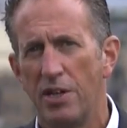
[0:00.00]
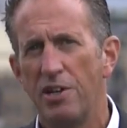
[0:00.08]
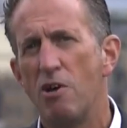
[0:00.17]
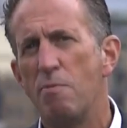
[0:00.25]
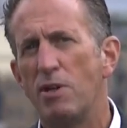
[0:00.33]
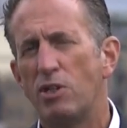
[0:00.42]

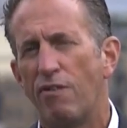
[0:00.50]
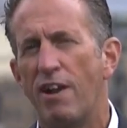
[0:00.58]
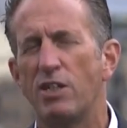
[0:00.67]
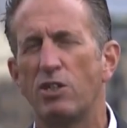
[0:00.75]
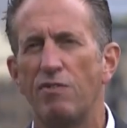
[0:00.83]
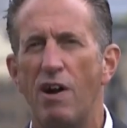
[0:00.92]
You know, most
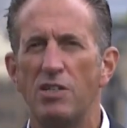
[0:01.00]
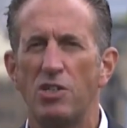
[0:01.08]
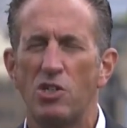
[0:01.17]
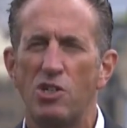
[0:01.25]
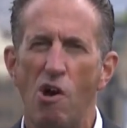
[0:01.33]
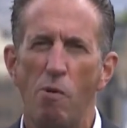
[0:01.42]
financial
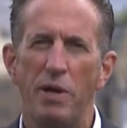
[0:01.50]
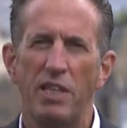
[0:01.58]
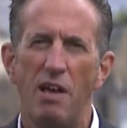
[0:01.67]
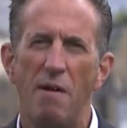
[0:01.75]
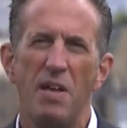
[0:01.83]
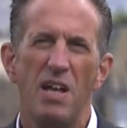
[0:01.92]
advisors tell
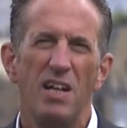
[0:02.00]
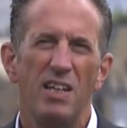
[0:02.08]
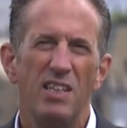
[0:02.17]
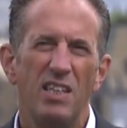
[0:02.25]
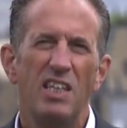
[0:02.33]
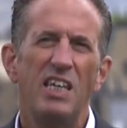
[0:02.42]
me that
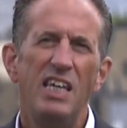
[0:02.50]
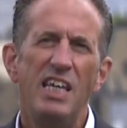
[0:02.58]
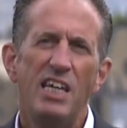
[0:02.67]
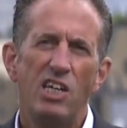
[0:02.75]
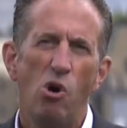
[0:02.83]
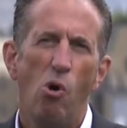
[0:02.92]

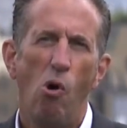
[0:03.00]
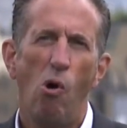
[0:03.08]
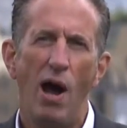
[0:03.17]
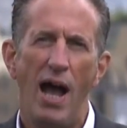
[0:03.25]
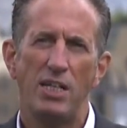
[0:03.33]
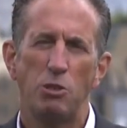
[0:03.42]
the
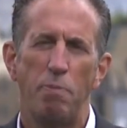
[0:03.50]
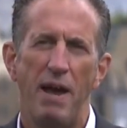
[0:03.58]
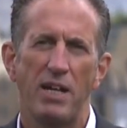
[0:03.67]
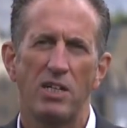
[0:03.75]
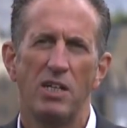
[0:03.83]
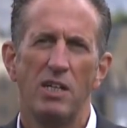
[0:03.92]
core
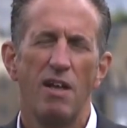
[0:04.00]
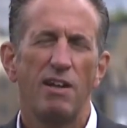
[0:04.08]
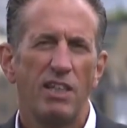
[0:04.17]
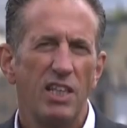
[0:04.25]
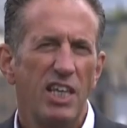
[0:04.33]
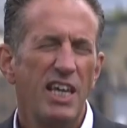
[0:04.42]
aspect,
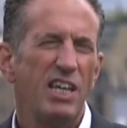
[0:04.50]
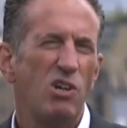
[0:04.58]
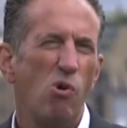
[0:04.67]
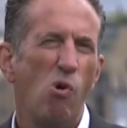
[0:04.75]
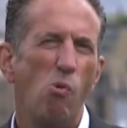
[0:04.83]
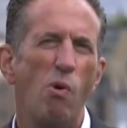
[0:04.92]
the
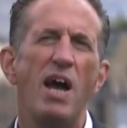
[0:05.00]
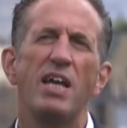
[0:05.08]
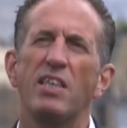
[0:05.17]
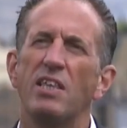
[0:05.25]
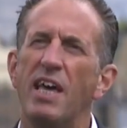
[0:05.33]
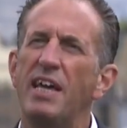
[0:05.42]
core
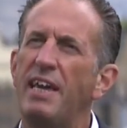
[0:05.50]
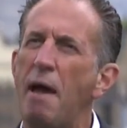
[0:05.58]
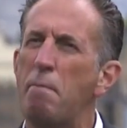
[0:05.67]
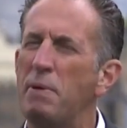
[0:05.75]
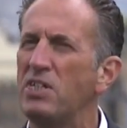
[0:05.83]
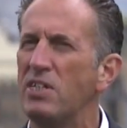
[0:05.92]
way that they
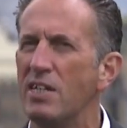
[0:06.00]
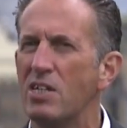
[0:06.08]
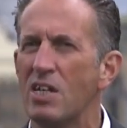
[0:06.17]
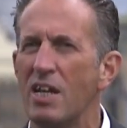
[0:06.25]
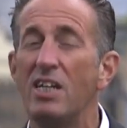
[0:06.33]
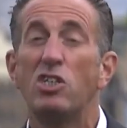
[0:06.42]
get
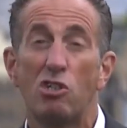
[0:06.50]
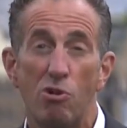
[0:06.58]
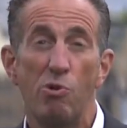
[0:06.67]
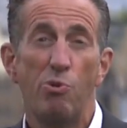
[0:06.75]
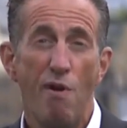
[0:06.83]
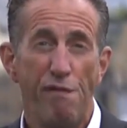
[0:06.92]
business is
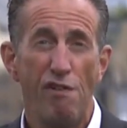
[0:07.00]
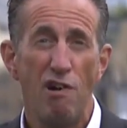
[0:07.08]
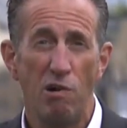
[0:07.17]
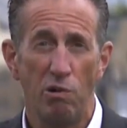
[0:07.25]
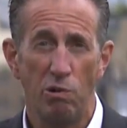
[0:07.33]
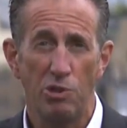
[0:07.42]
through
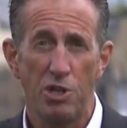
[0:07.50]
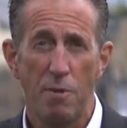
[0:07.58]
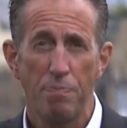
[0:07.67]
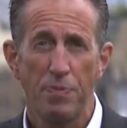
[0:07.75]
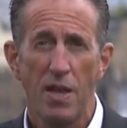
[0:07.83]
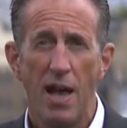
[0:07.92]
referrals.
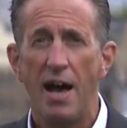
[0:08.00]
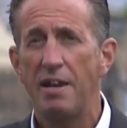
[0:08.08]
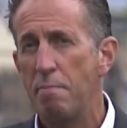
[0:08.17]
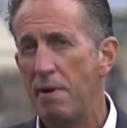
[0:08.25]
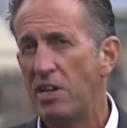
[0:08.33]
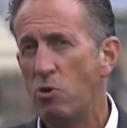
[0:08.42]

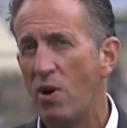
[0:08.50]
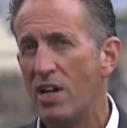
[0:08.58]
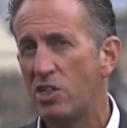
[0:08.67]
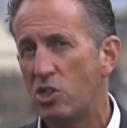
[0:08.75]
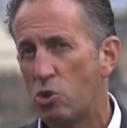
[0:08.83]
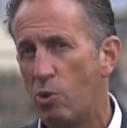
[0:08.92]
And in many
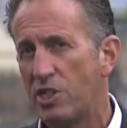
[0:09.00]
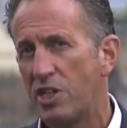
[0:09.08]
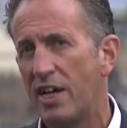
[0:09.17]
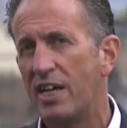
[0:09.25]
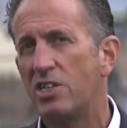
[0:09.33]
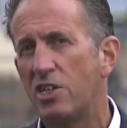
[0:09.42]
ways,
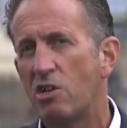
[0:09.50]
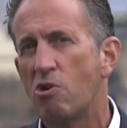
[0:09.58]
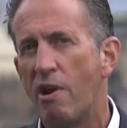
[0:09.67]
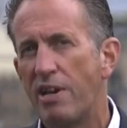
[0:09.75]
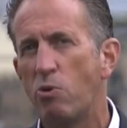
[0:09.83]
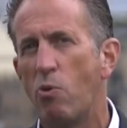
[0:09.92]
Twitter is a
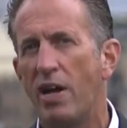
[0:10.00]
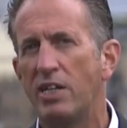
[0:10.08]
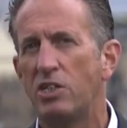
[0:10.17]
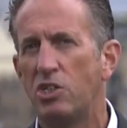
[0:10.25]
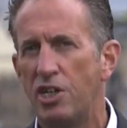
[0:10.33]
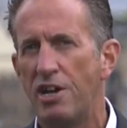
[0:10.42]
great
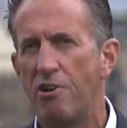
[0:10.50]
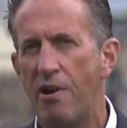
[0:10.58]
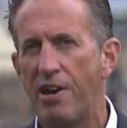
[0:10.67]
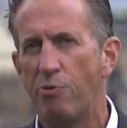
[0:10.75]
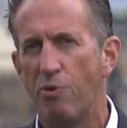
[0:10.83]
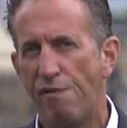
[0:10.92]
way to
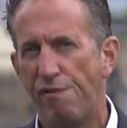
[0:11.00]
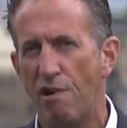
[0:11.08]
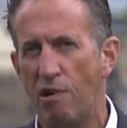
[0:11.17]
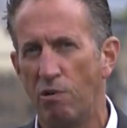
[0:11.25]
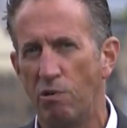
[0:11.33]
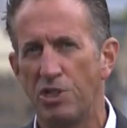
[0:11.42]
generate
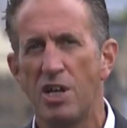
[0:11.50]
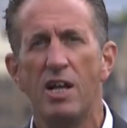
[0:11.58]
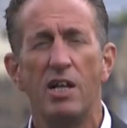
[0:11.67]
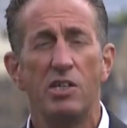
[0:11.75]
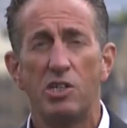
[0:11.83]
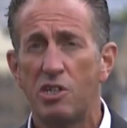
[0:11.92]
referrals,
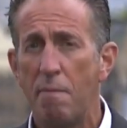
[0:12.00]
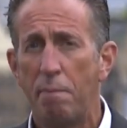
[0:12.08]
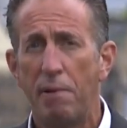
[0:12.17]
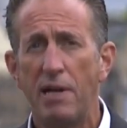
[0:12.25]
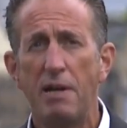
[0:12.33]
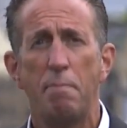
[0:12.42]

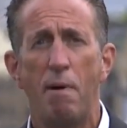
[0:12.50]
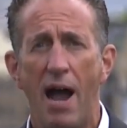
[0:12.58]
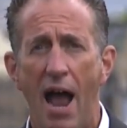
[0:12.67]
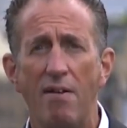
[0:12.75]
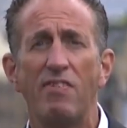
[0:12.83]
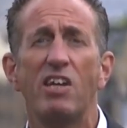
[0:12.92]
simply
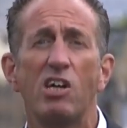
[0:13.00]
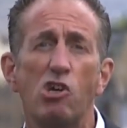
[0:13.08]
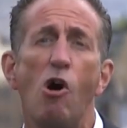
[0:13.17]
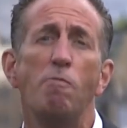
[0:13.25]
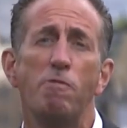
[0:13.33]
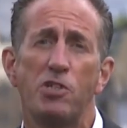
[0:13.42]
by having a
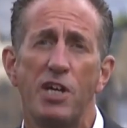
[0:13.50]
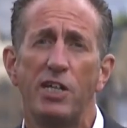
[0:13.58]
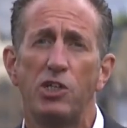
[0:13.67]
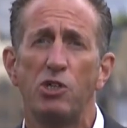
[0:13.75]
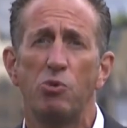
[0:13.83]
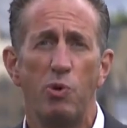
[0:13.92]

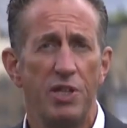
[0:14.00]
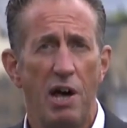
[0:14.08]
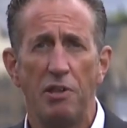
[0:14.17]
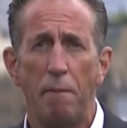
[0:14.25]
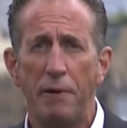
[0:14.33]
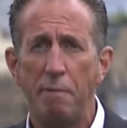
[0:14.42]
conversation with
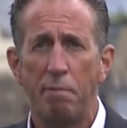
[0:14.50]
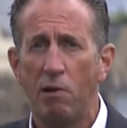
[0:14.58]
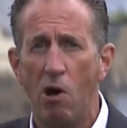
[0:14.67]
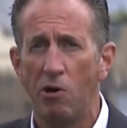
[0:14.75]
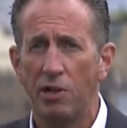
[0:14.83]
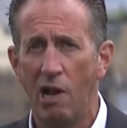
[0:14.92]
other
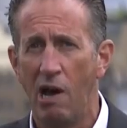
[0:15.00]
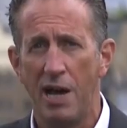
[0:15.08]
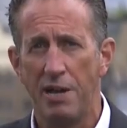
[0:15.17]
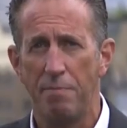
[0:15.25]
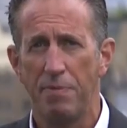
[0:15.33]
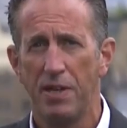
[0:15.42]
people
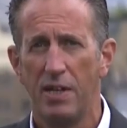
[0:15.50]
online.